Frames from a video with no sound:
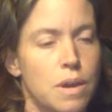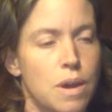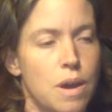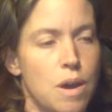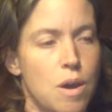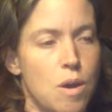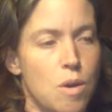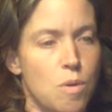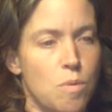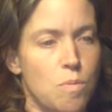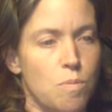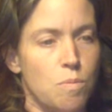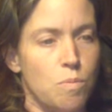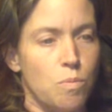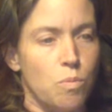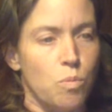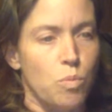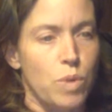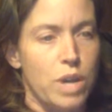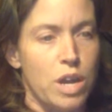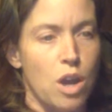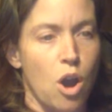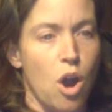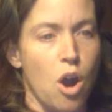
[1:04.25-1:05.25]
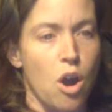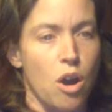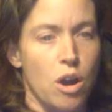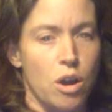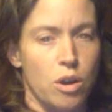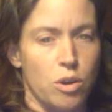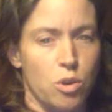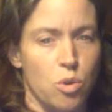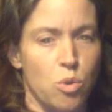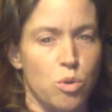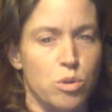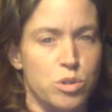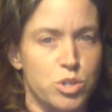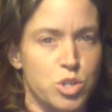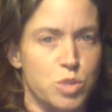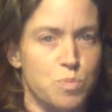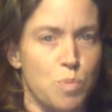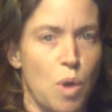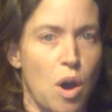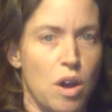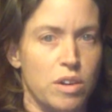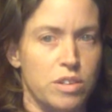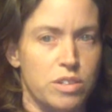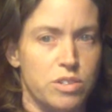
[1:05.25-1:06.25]
Um, we are a
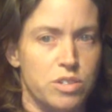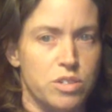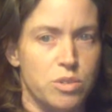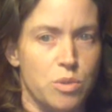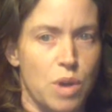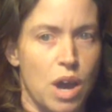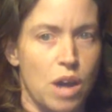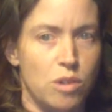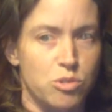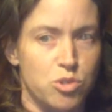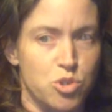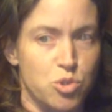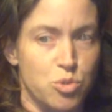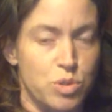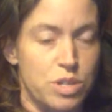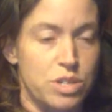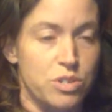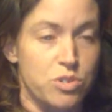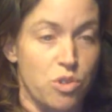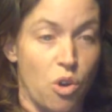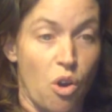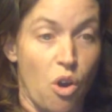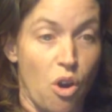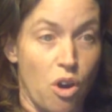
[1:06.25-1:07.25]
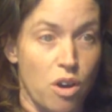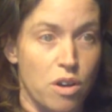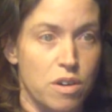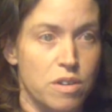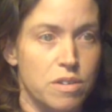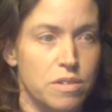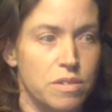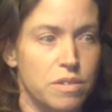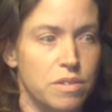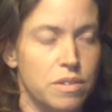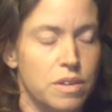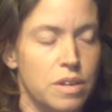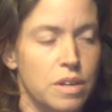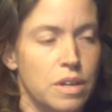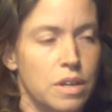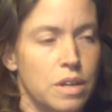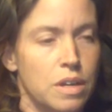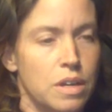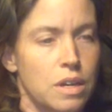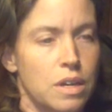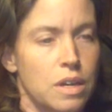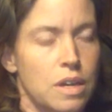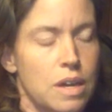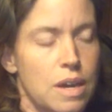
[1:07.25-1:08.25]
correspondent to how trees are.
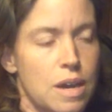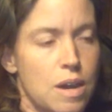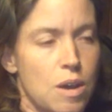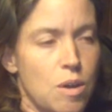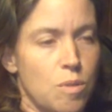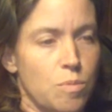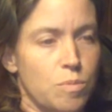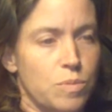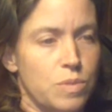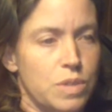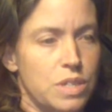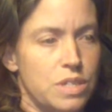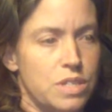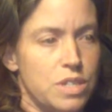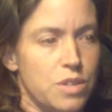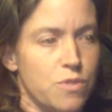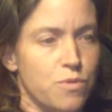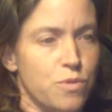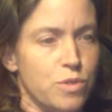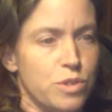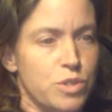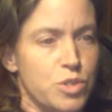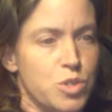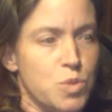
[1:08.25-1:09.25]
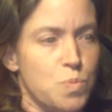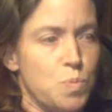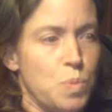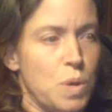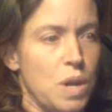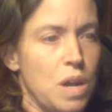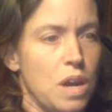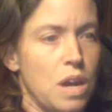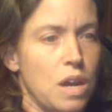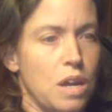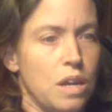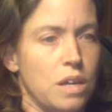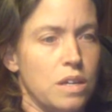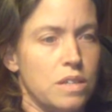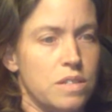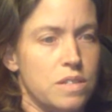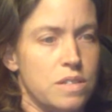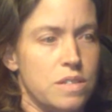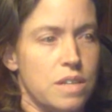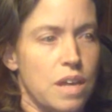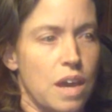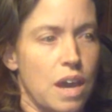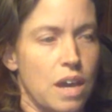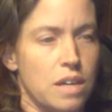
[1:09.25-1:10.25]
Um, the difference being
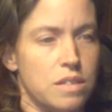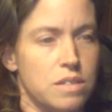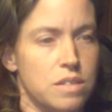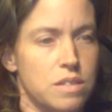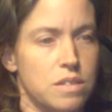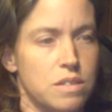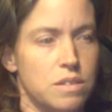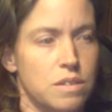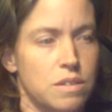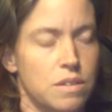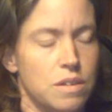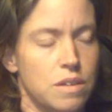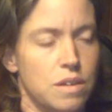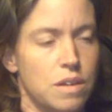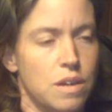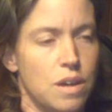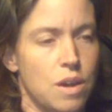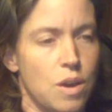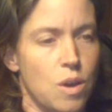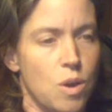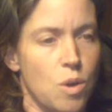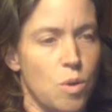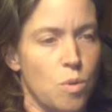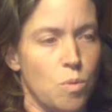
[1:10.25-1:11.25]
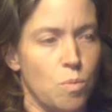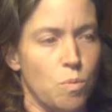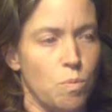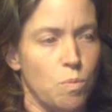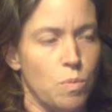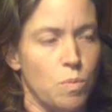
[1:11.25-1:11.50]
is that um,